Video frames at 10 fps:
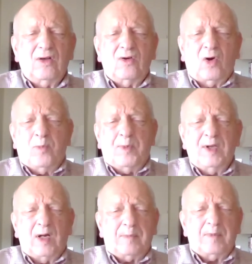
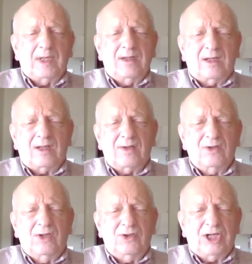opened up
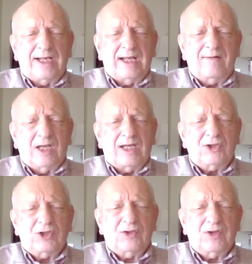jet
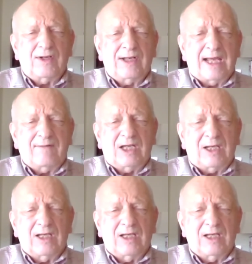aviation to the Navy,